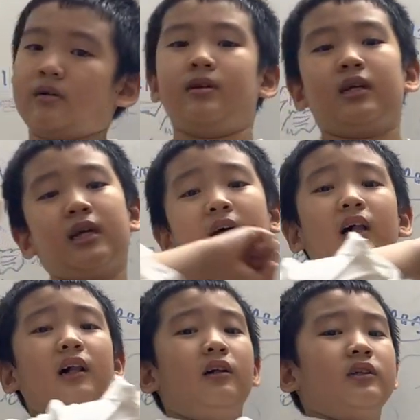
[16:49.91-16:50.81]
to be
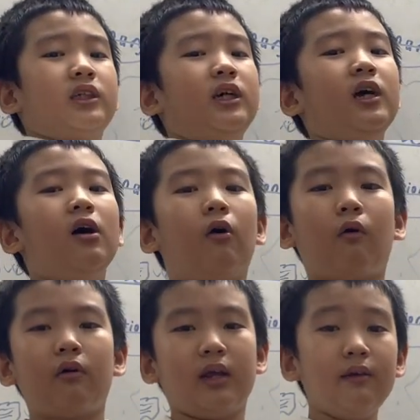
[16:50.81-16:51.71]
killed,
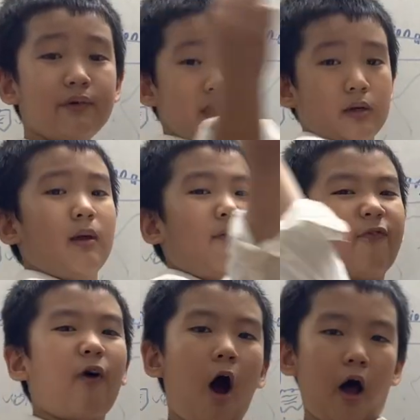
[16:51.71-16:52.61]
or even to be
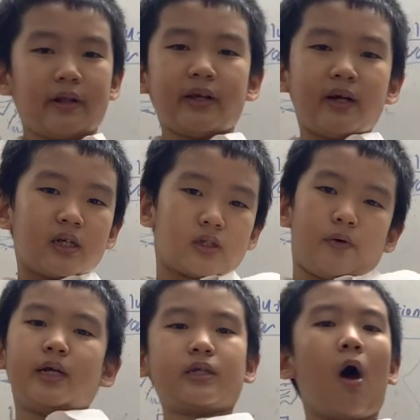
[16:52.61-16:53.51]
fought, so
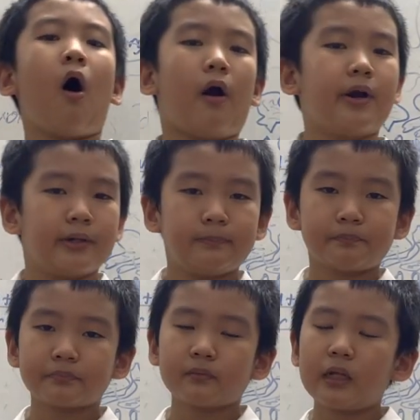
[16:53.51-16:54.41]
it is hard.
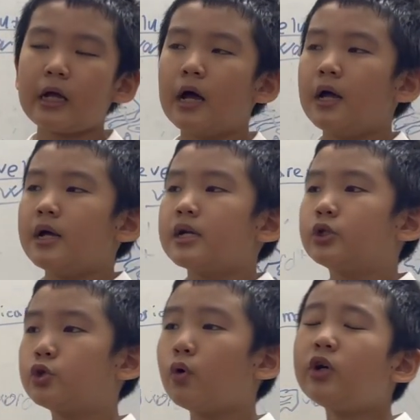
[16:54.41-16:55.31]

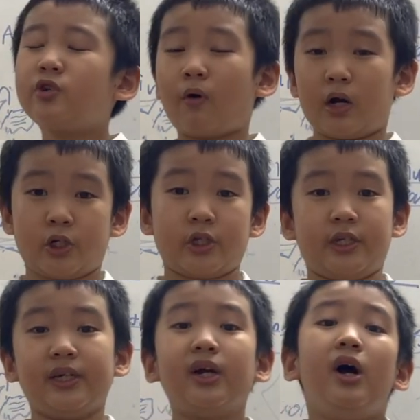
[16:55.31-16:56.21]
George
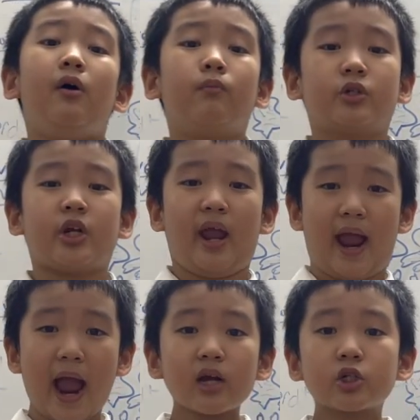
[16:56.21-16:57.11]
Washington was
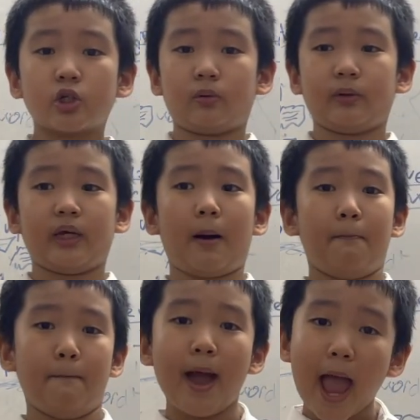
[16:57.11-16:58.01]
actually a
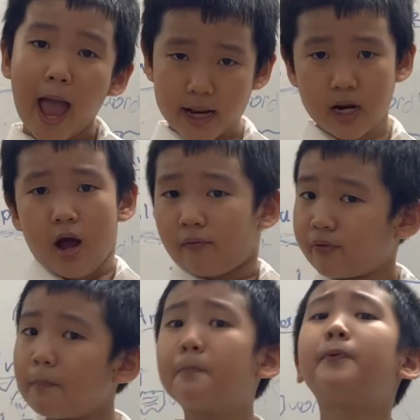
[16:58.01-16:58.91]
man
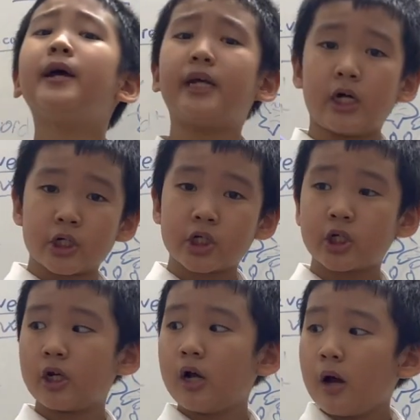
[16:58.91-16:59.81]
from British,
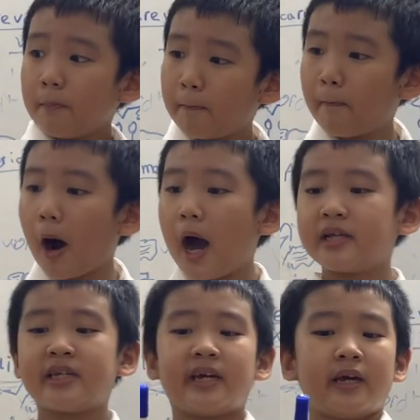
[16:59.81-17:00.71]

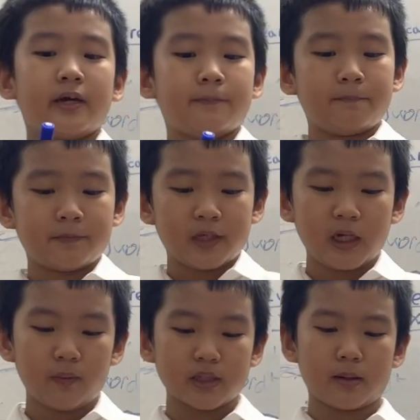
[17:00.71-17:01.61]
but
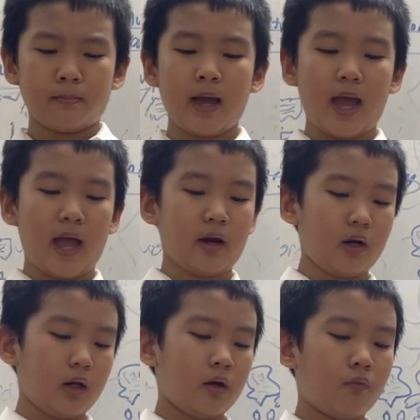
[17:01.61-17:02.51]
he was a man
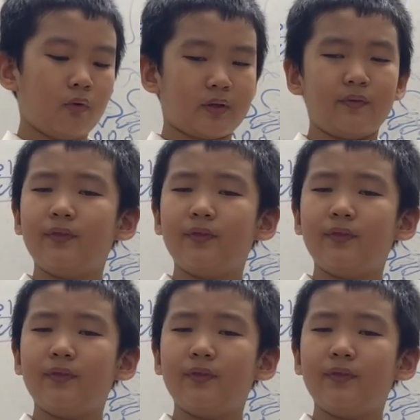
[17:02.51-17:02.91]
with